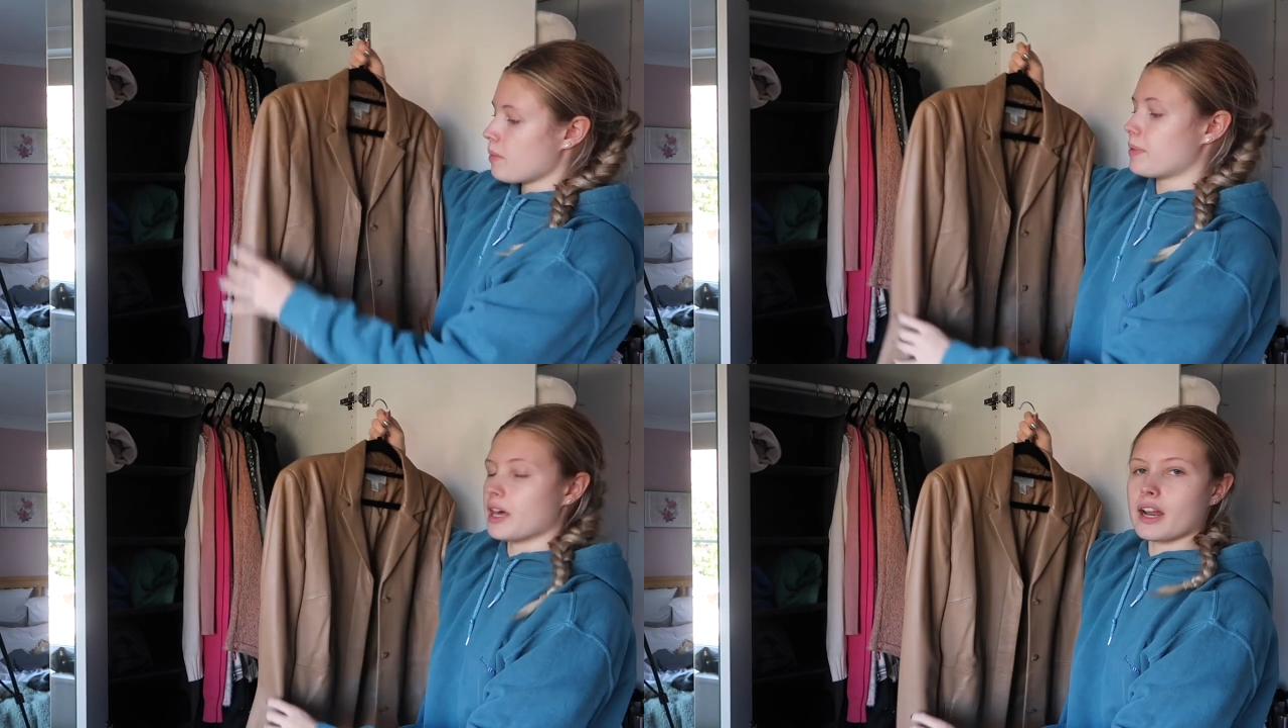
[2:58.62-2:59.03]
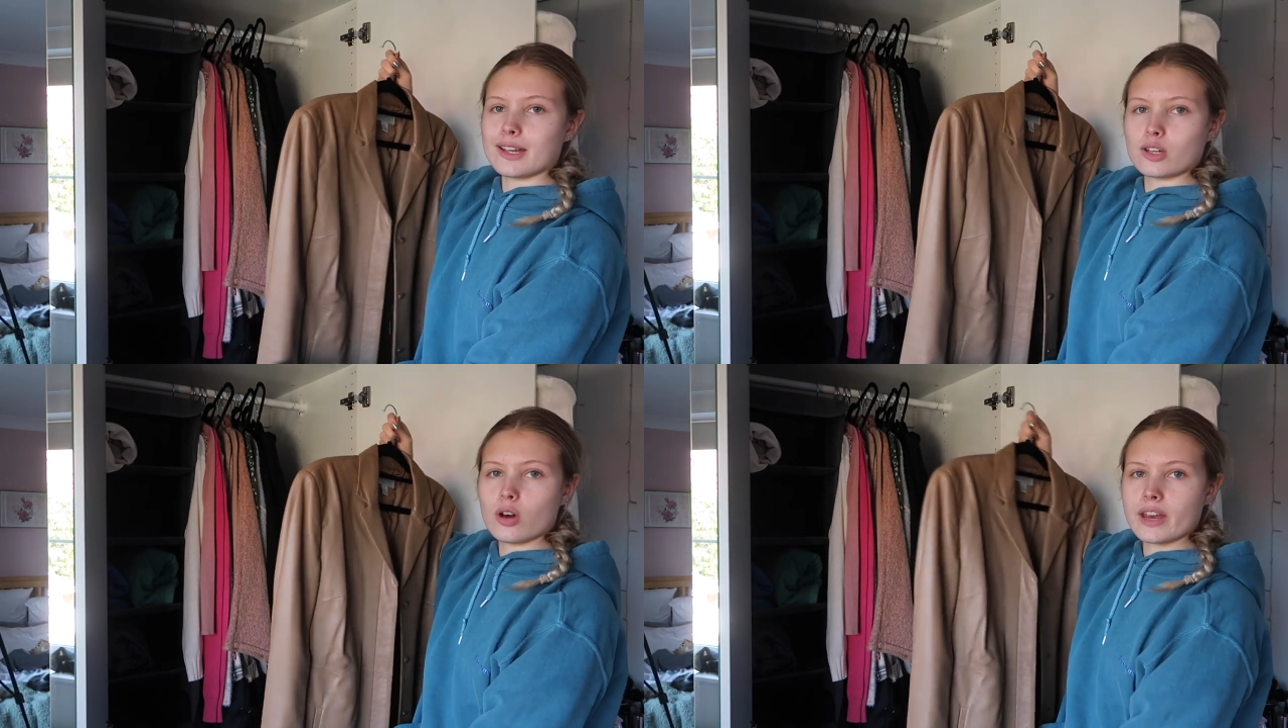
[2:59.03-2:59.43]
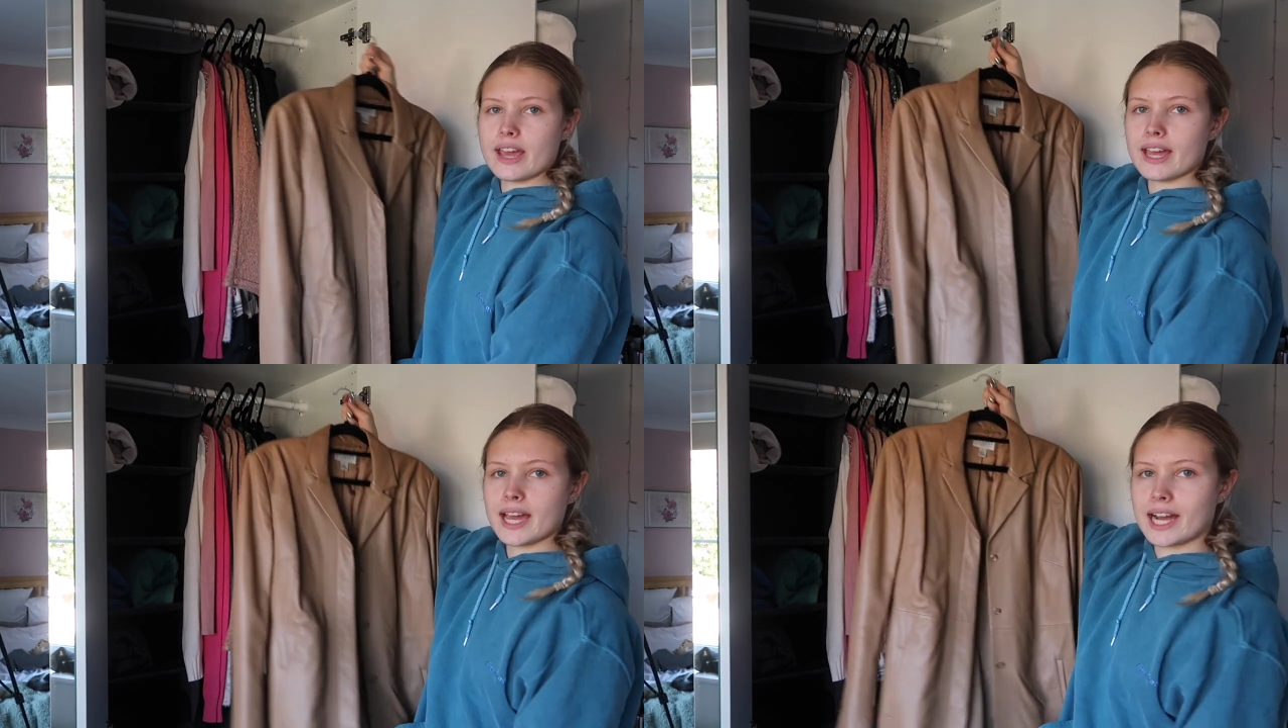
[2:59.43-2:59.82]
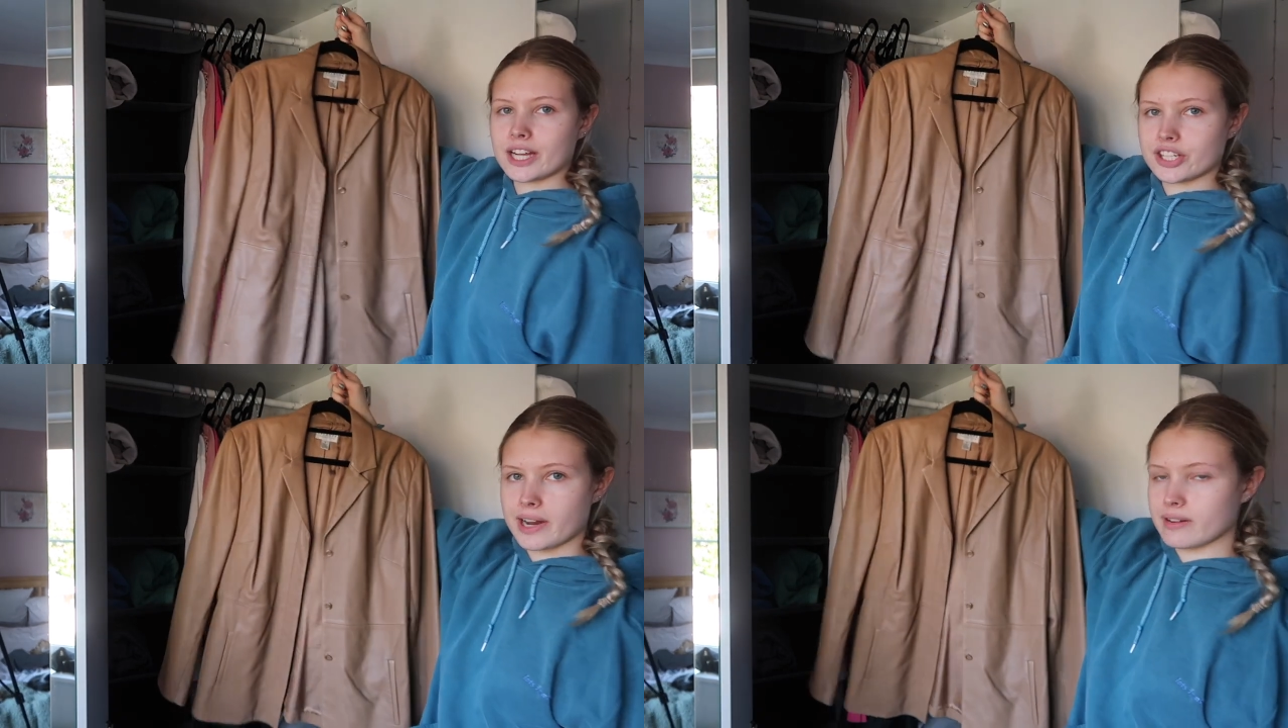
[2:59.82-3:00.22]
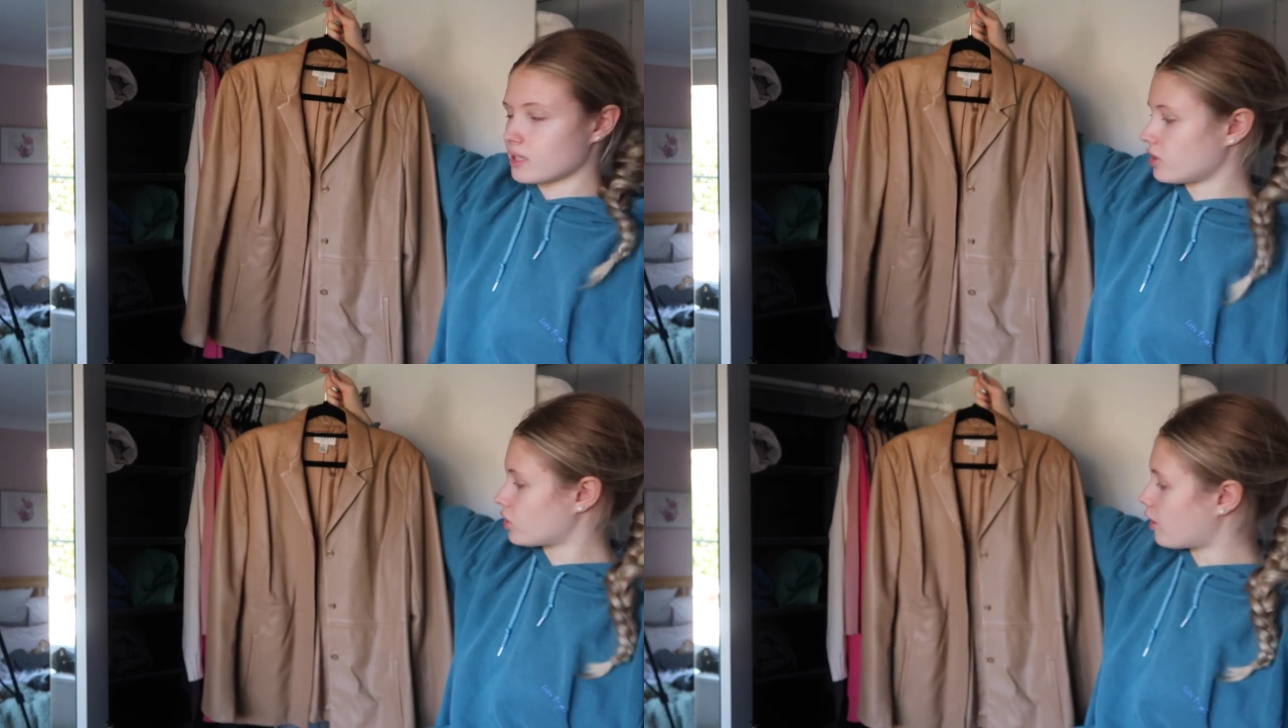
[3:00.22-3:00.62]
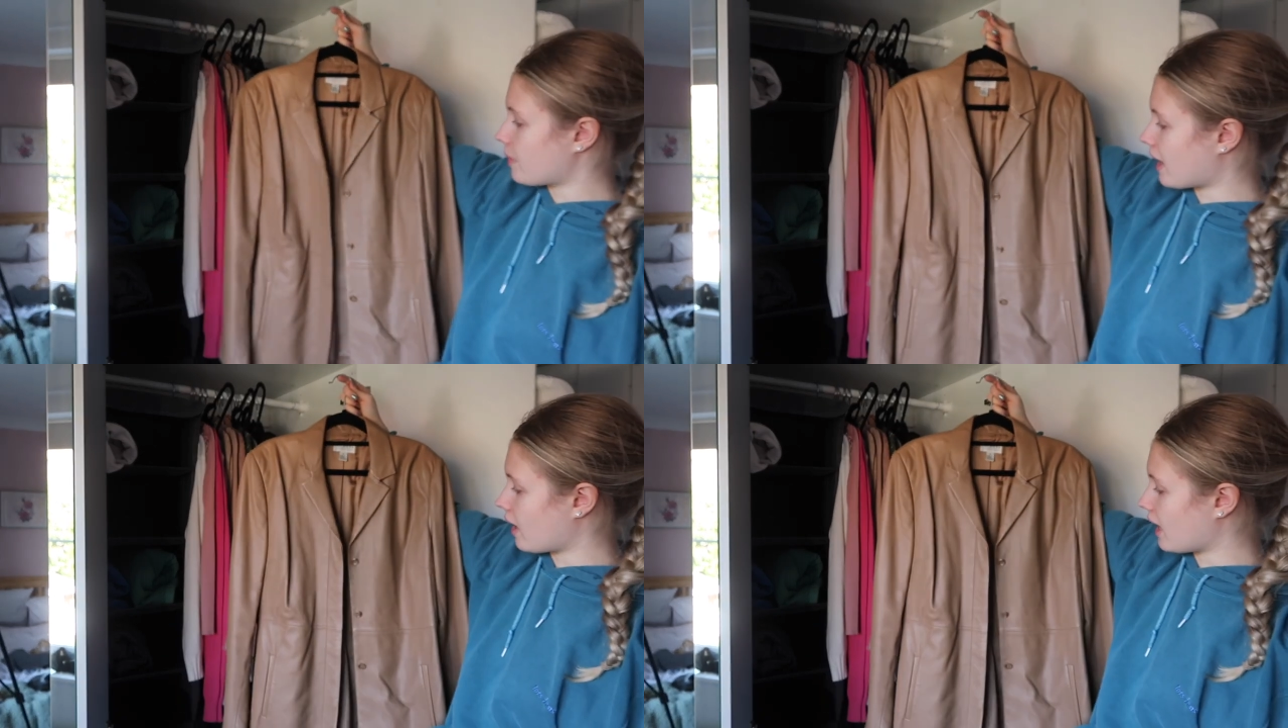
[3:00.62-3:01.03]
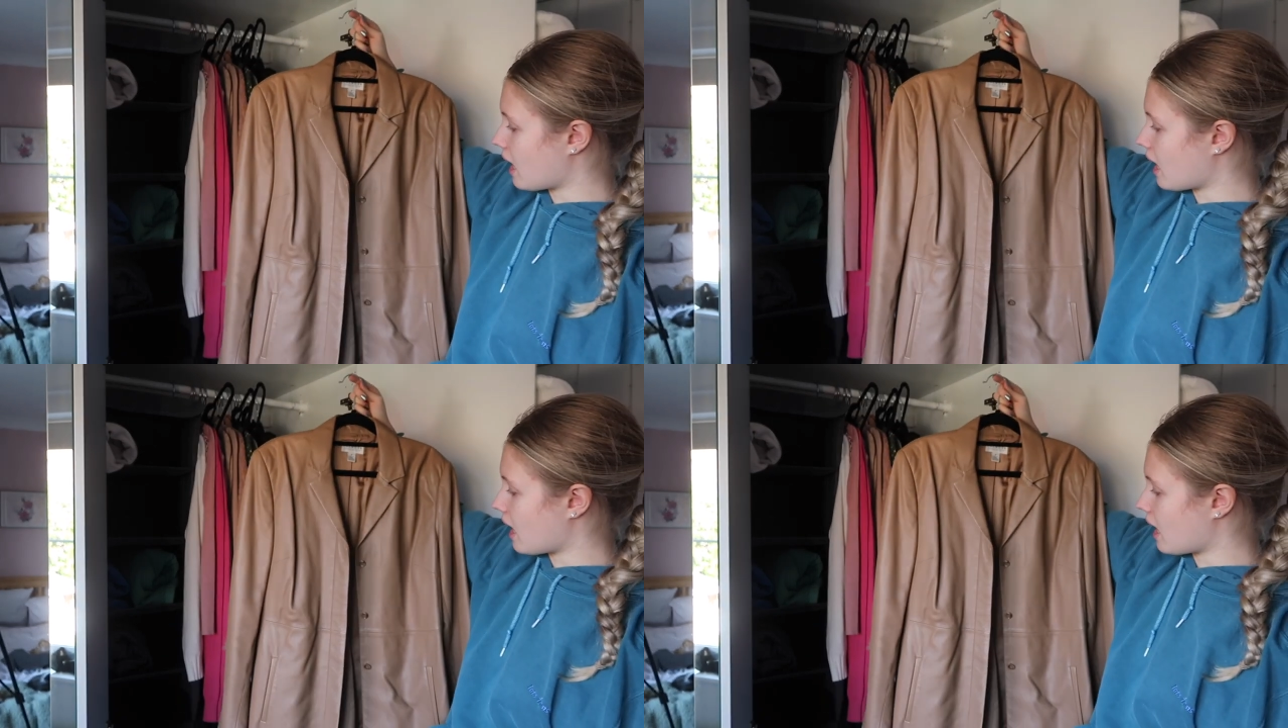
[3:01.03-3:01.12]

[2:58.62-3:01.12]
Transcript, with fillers: but I got it at a charity shop and I